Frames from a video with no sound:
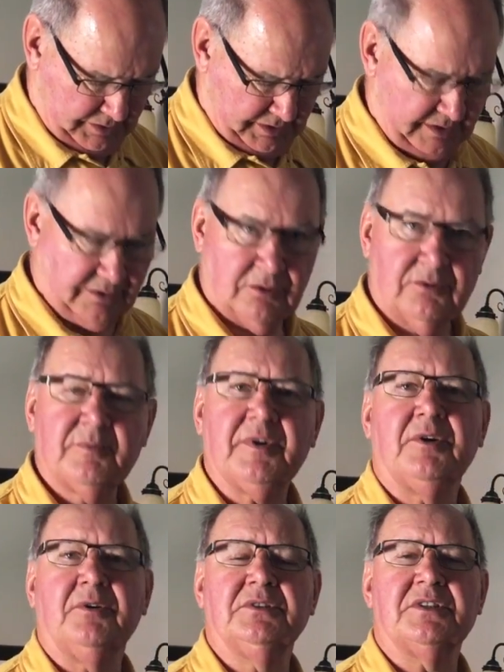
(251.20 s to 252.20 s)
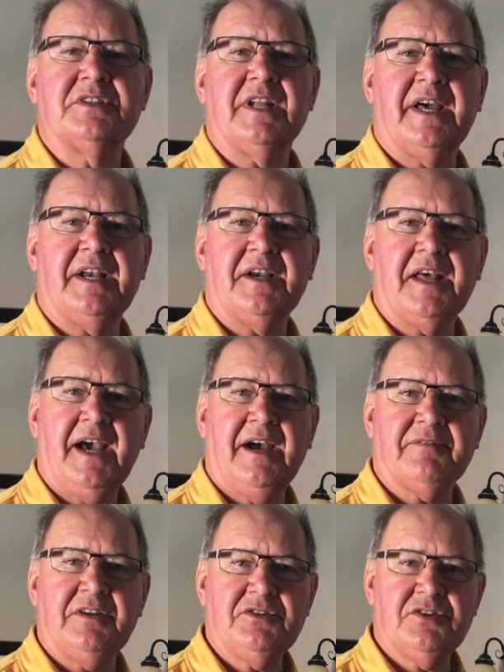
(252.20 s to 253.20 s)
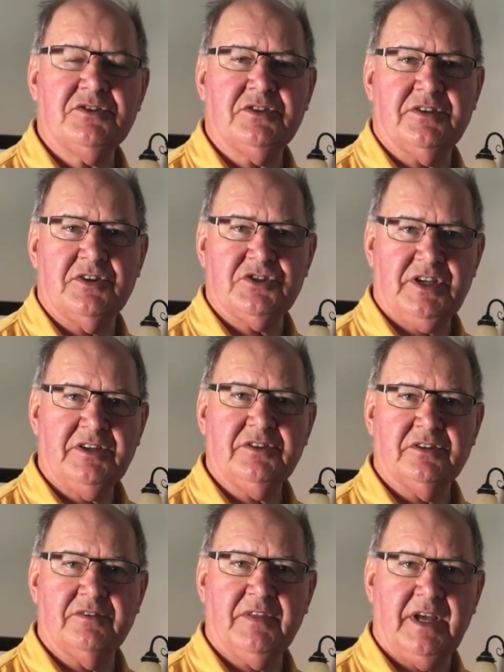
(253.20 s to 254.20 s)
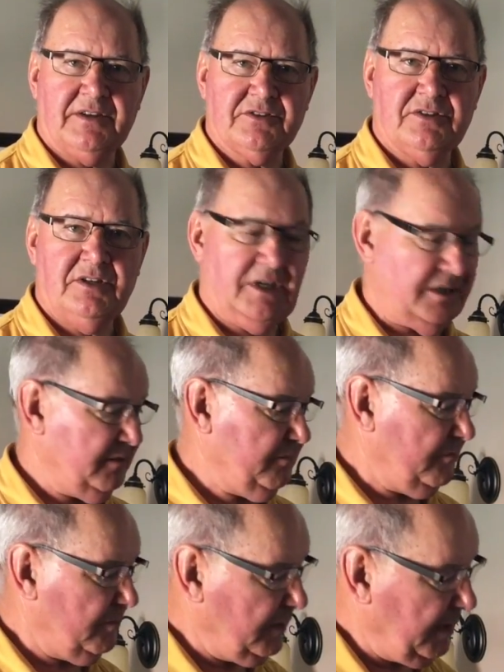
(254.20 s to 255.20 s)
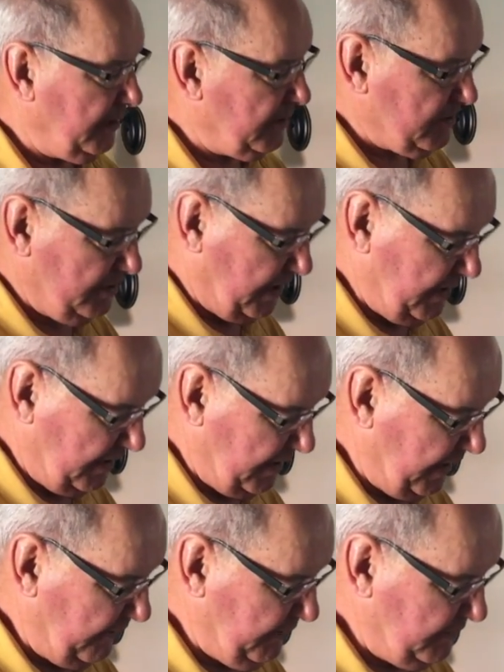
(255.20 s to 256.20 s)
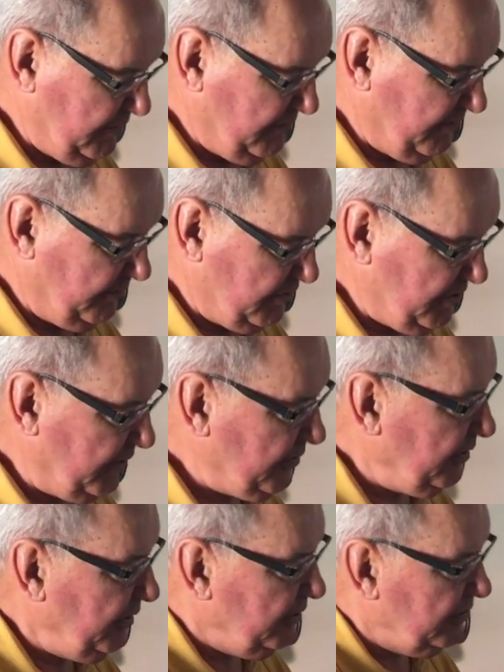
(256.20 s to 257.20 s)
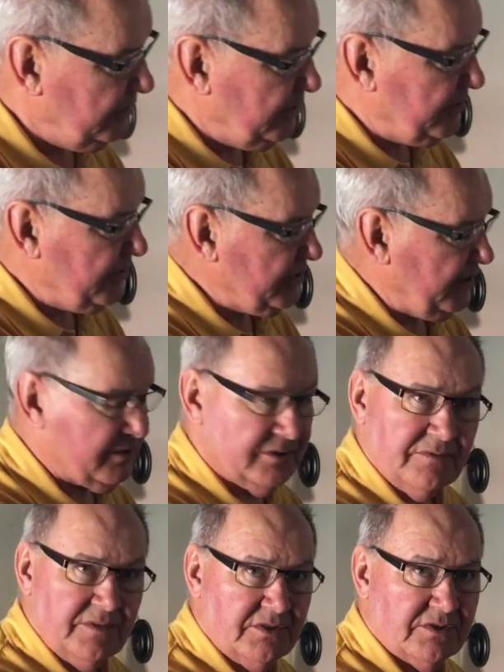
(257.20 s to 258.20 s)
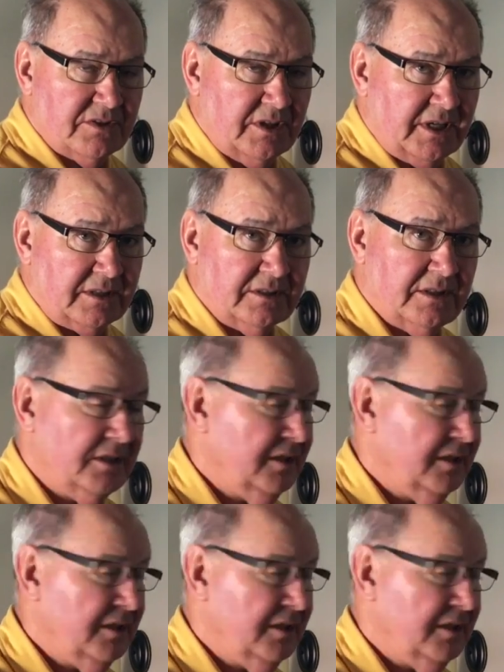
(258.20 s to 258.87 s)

and lo and behold, it's 9.5 inches to the center of that slot. And it's 9.5 inches from the center here to the center of this slot.